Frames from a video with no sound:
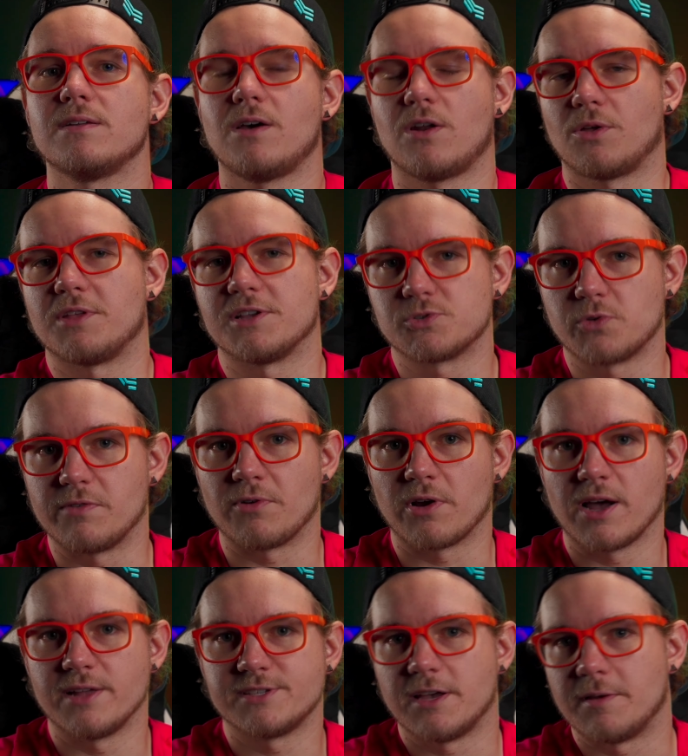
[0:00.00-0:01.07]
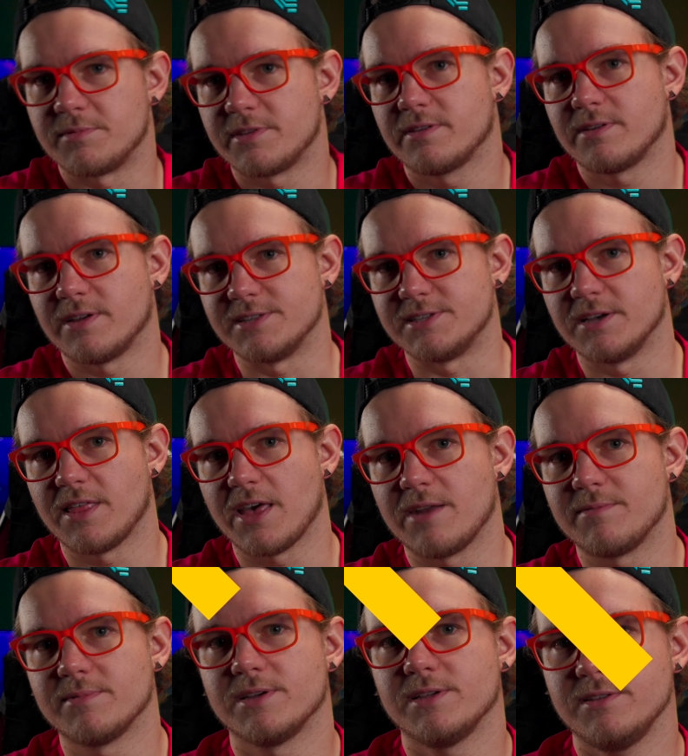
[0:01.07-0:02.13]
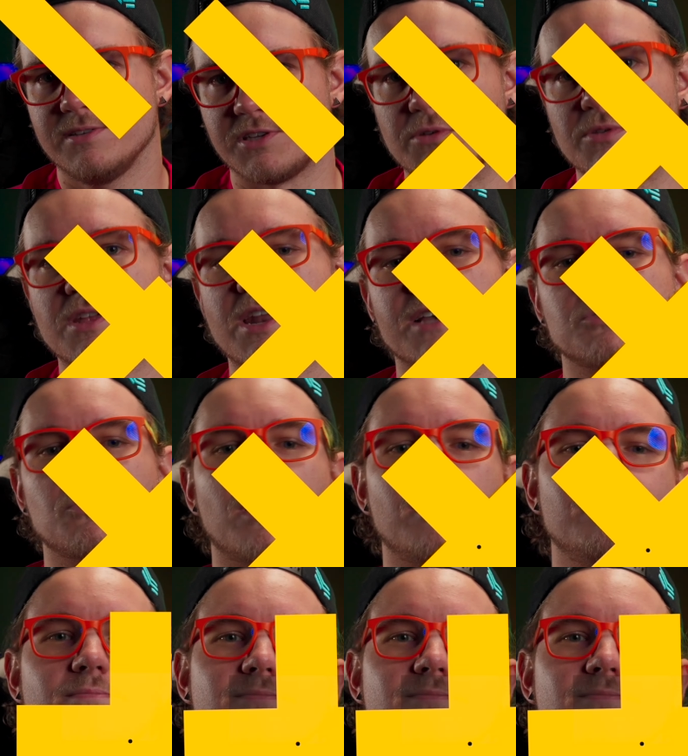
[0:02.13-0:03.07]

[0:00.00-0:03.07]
on all things 24 Concept. Until then, see you in the next one.